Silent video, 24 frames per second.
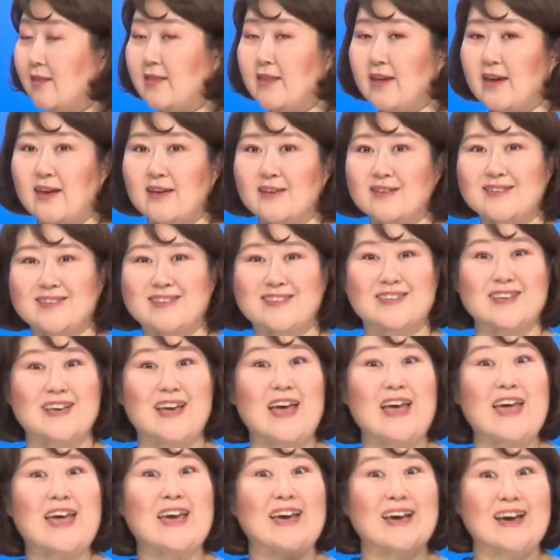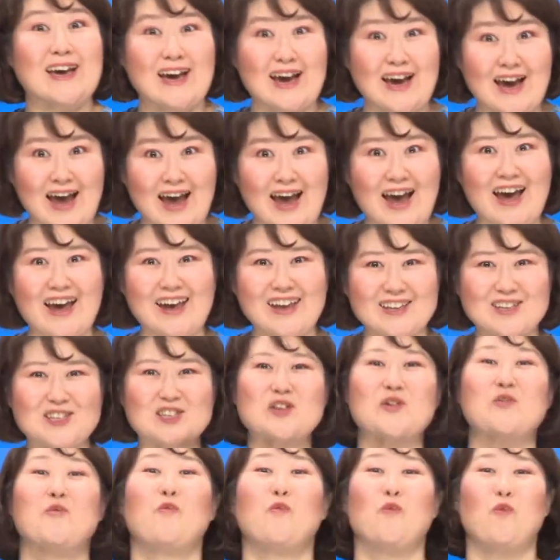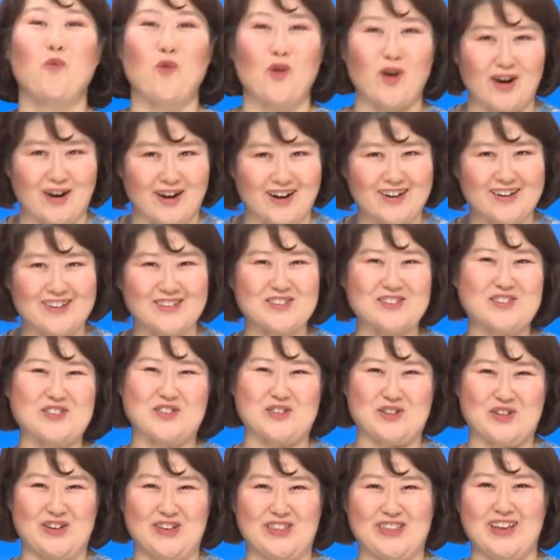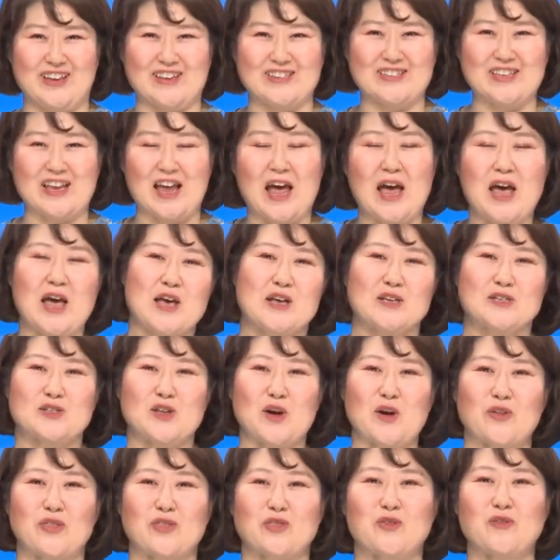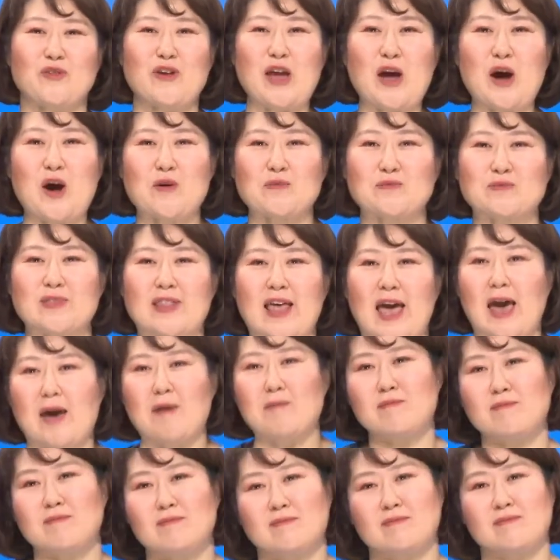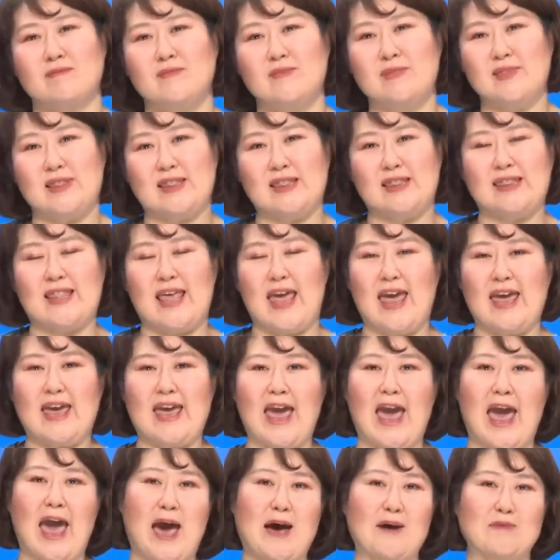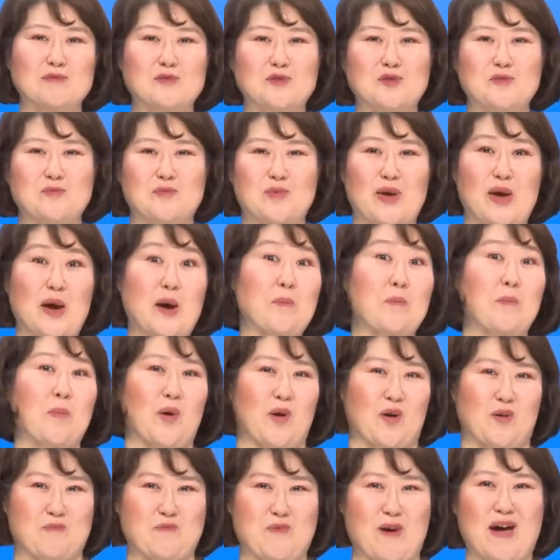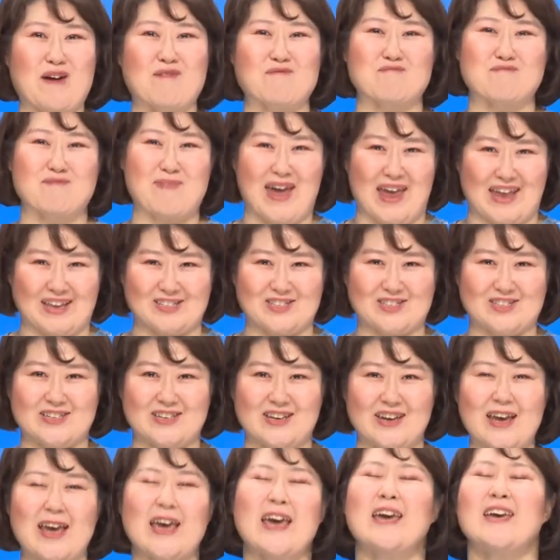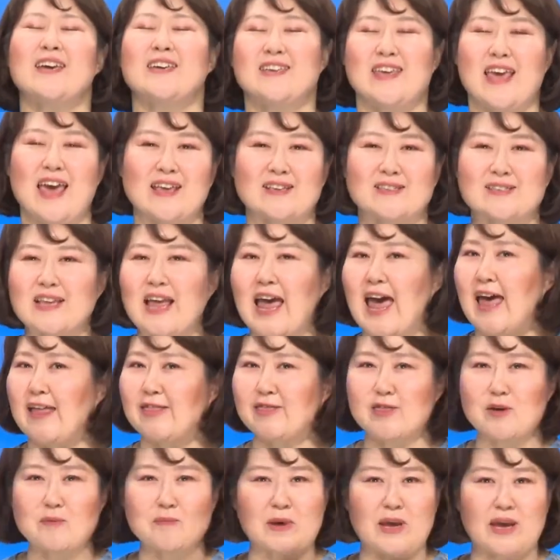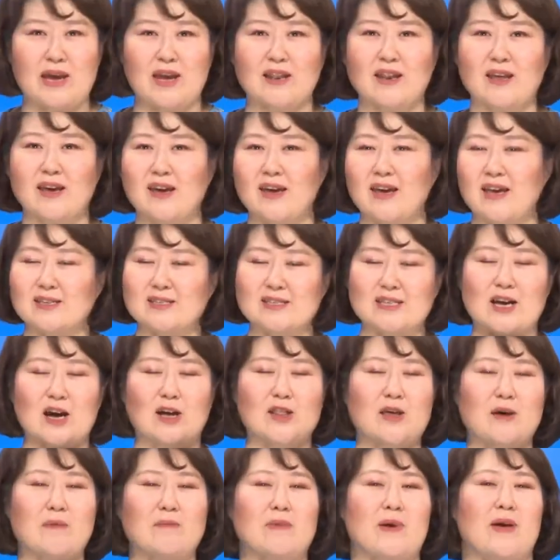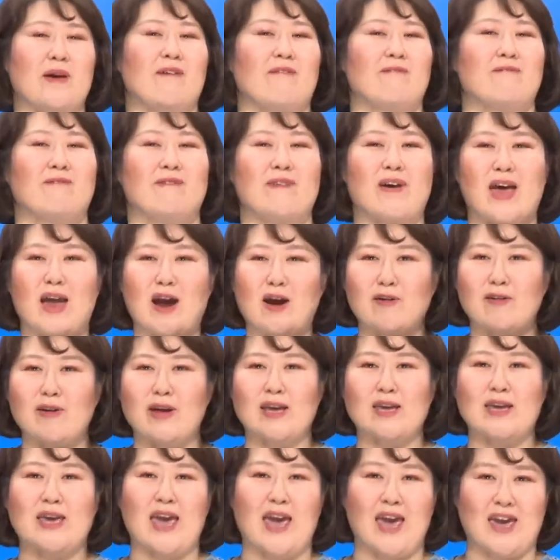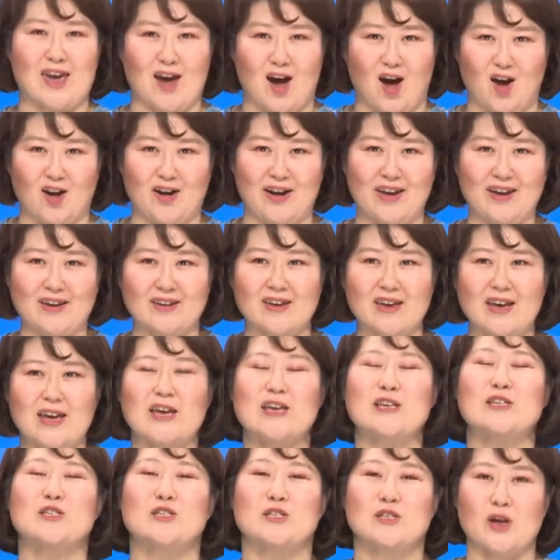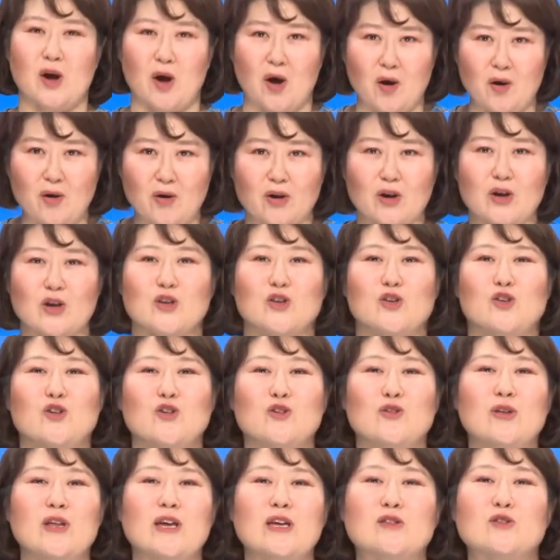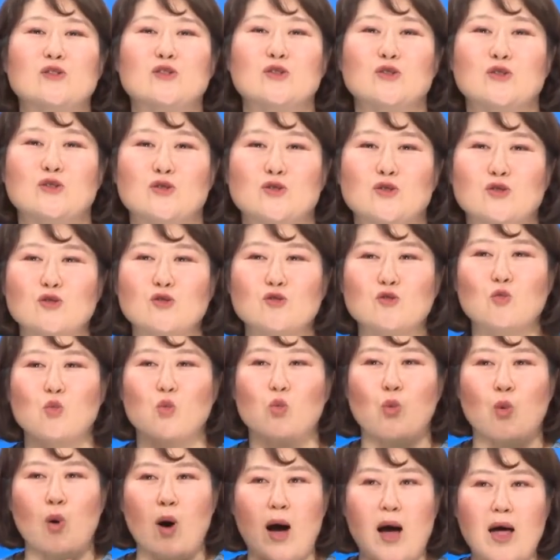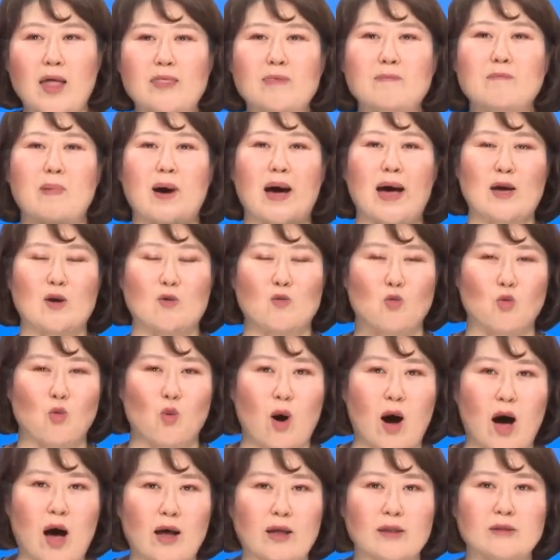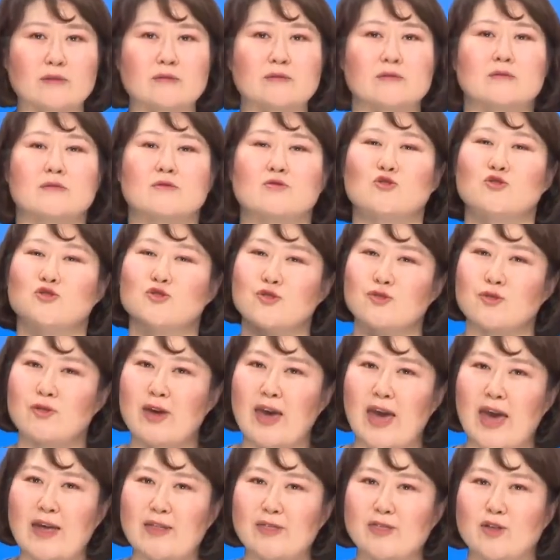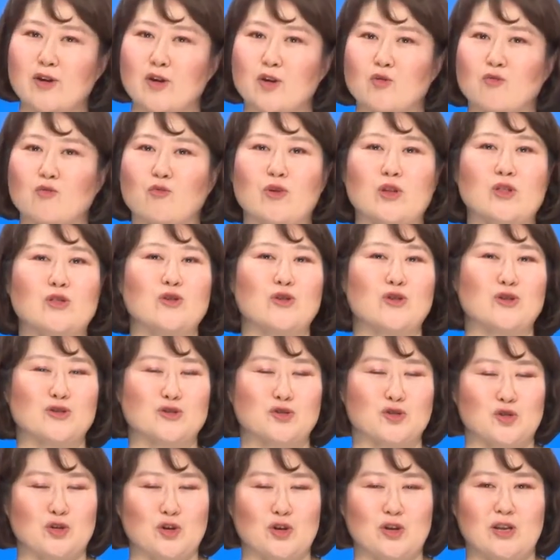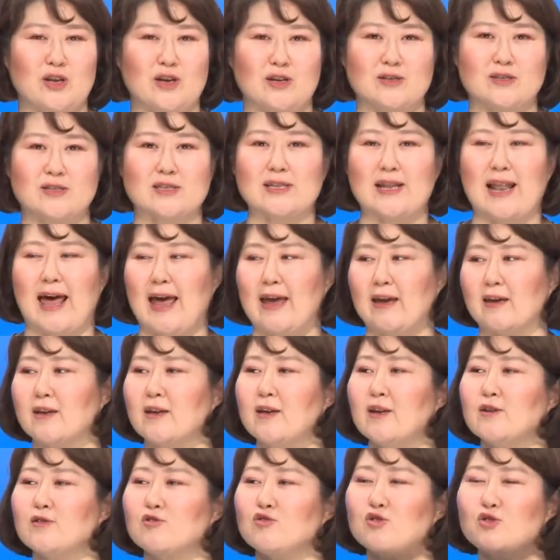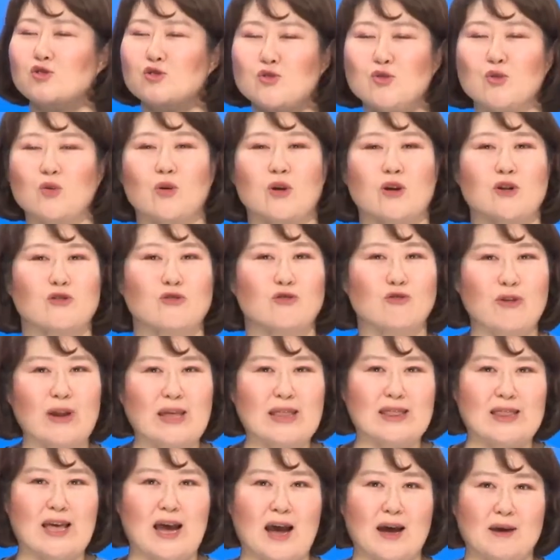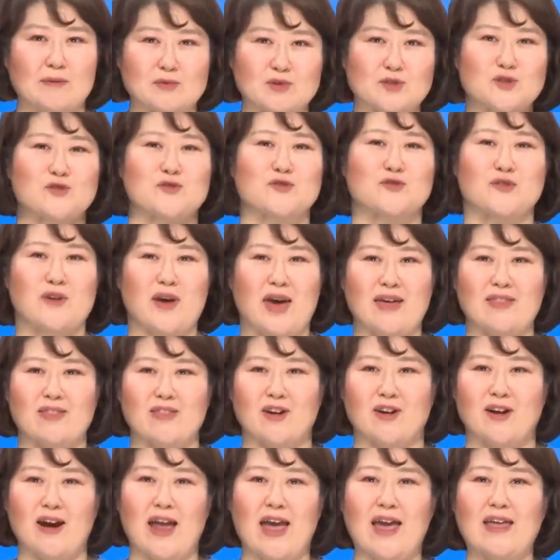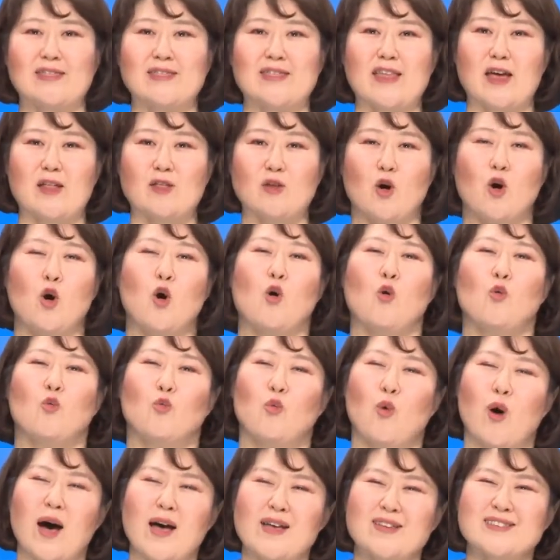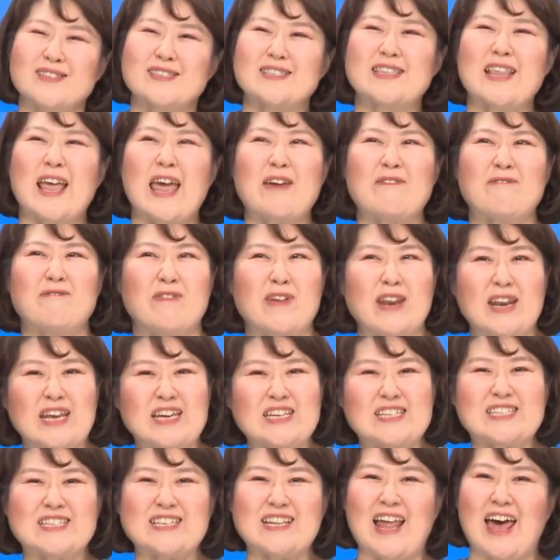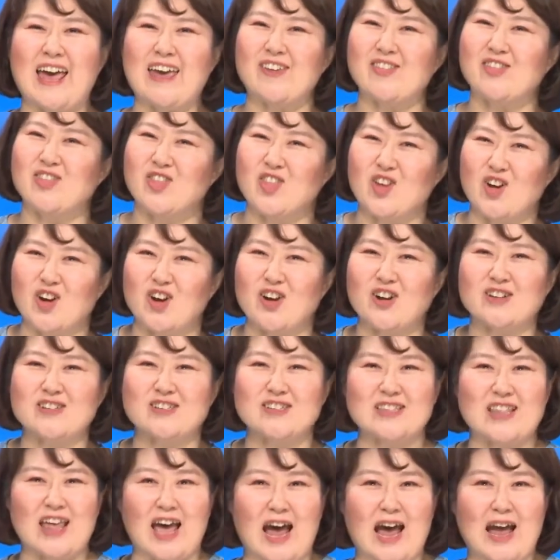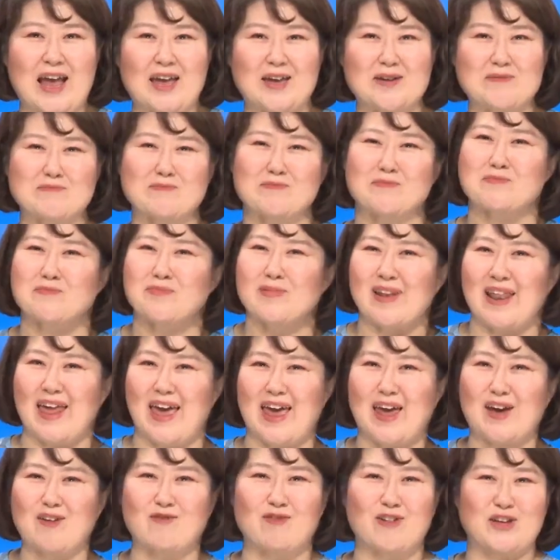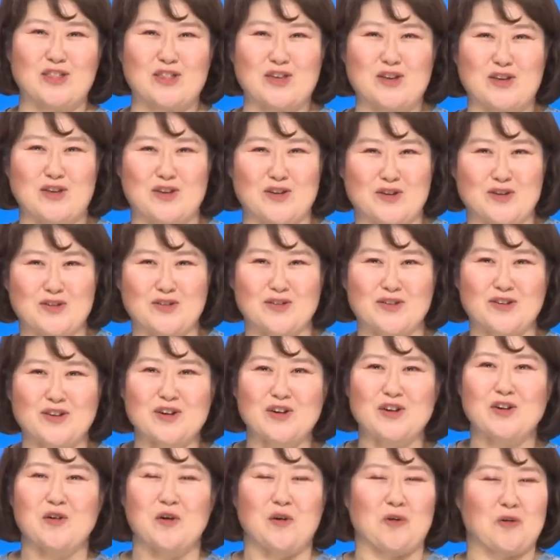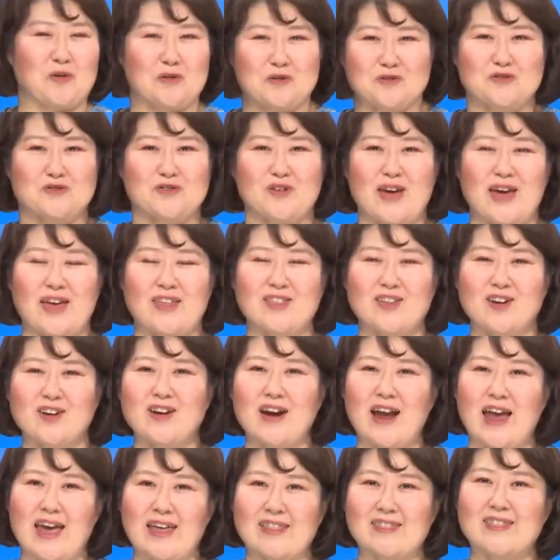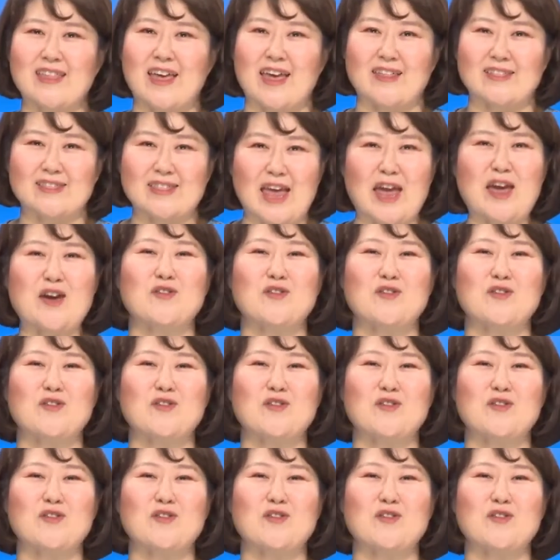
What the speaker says: this kite word students. So 3 of them, they have to be a perfect match. Yes, at the beginning, it's gonna be a very chaotic. So you need to do one by one together with your students, like 2 or 3 times together. And then once they finish like 3rd time playing with you all together, and then they